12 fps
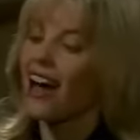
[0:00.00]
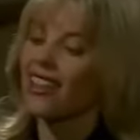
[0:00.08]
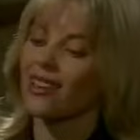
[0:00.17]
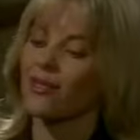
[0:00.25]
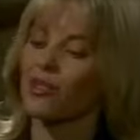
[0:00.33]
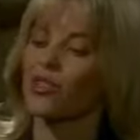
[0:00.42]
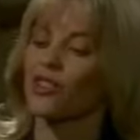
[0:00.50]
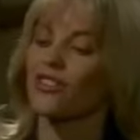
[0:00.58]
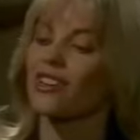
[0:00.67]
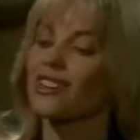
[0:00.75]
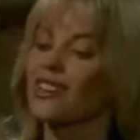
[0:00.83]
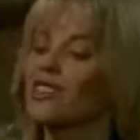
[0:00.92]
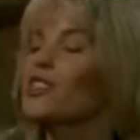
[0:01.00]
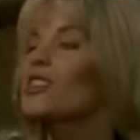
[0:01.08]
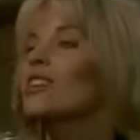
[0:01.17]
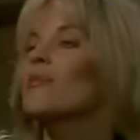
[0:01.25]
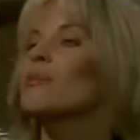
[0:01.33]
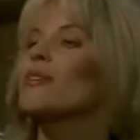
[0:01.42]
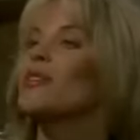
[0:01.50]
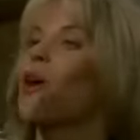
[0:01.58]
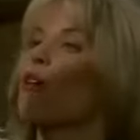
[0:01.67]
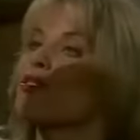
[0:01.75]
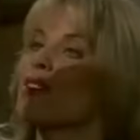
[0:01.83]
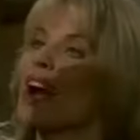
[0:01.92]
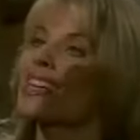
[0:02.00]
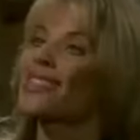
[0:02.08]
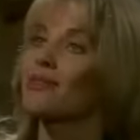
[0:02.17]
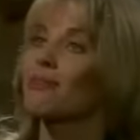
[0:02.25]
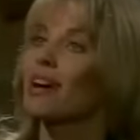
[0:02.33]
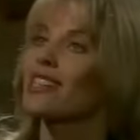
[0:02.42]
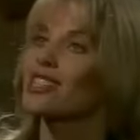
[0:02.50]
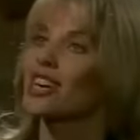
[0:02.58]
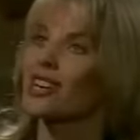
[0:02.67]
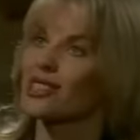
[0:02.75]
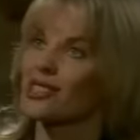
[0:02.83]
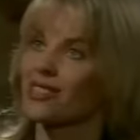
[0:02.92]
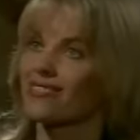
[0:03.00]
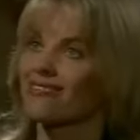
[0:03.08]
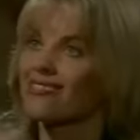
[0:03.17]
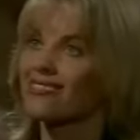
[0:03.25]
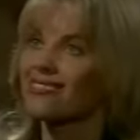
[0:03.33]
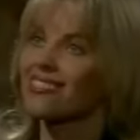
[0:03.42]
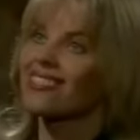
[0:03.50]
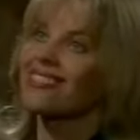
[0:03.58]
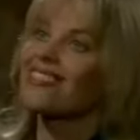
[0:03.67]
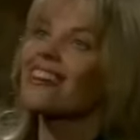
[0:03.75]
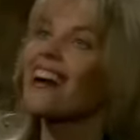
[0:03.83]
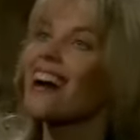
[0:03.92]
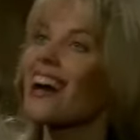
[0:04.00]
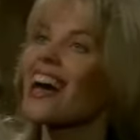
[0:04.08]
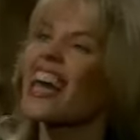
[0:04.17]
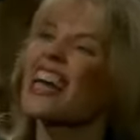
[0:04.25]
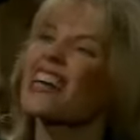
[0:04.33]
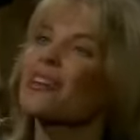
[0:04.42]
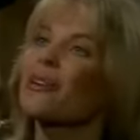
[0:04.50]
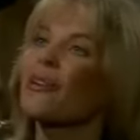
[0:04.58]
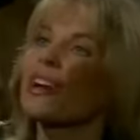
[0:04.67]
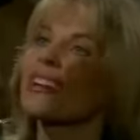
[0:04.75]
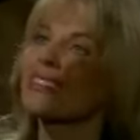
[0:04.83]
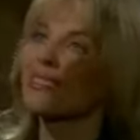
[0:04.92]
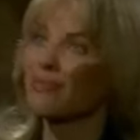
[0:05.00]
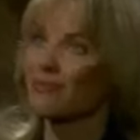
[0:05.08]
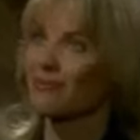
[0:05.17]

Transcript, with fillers: I think what you're feeling is just a little bit of an overactive imagination. Oh, you do? Uh-huh. Ignore it.